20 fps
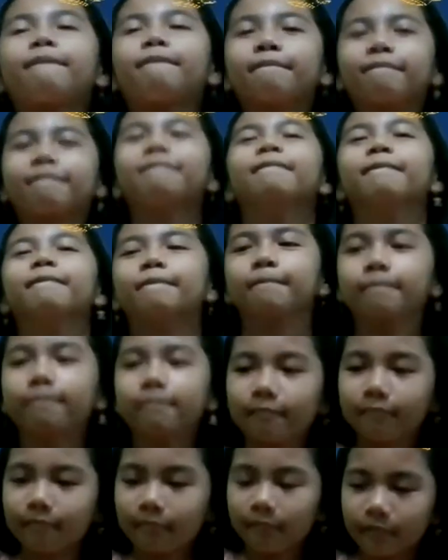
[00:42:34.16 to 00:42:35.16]
your day,
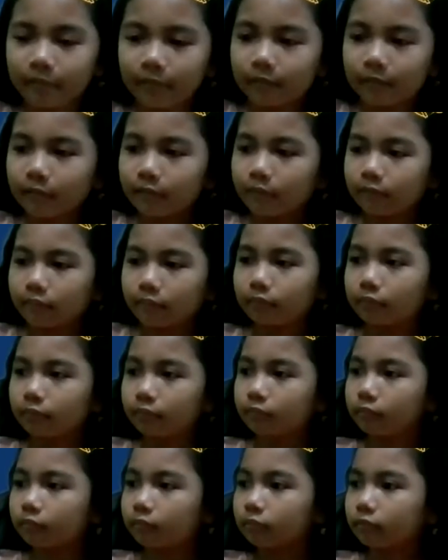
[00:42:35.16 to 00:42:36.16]
everybody.
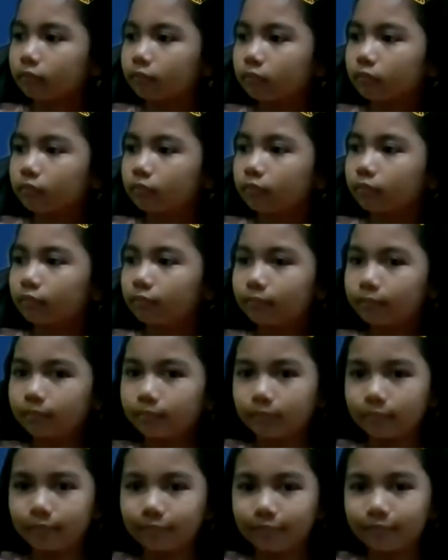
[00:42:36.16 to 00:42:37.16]
See you
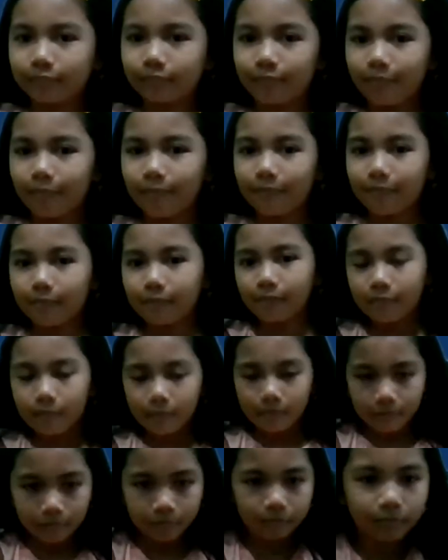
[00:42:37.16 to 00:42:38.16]
again. Bye
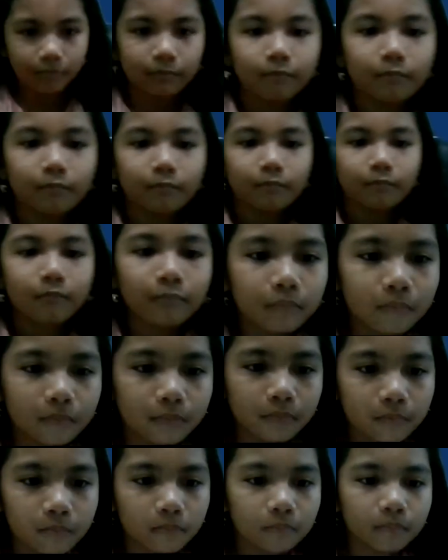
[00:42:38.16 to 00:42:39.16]
bye. Don't forget
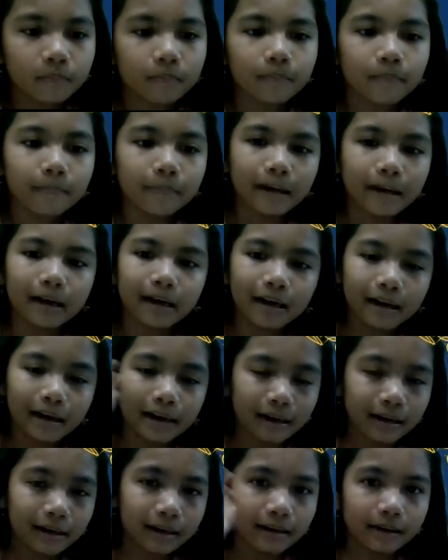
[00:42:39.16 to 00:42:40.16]
to draw the items.
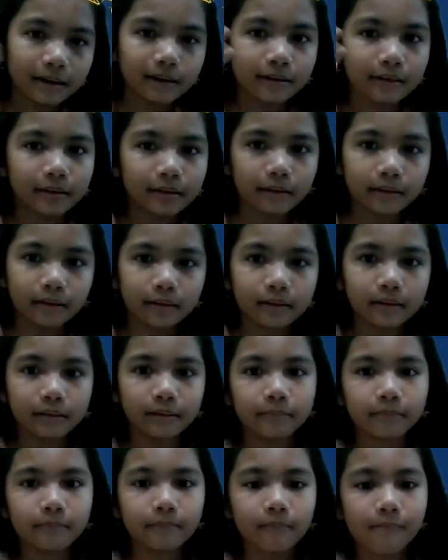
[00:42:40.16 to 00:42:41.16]
Yeah, don't
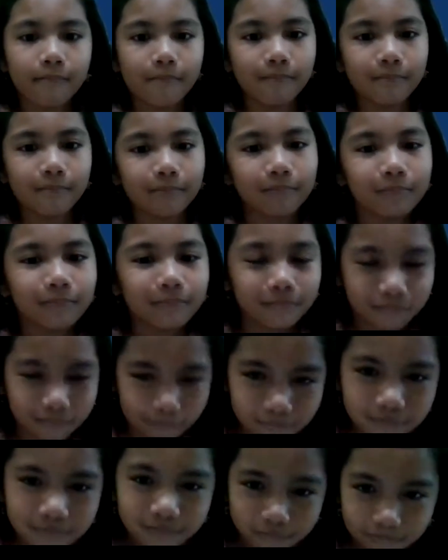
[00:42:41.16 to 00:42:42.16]
forget to draw the item
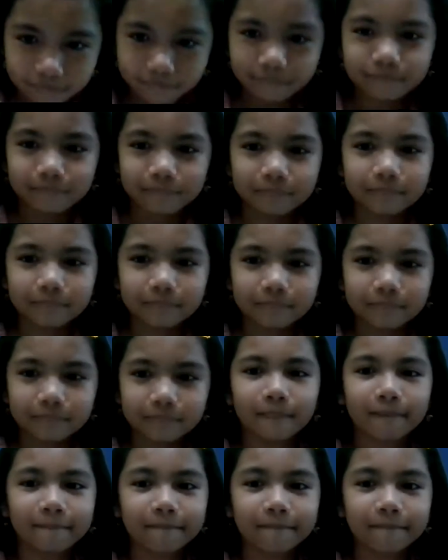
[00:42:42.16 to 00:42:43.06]
next week, Mr. I will check.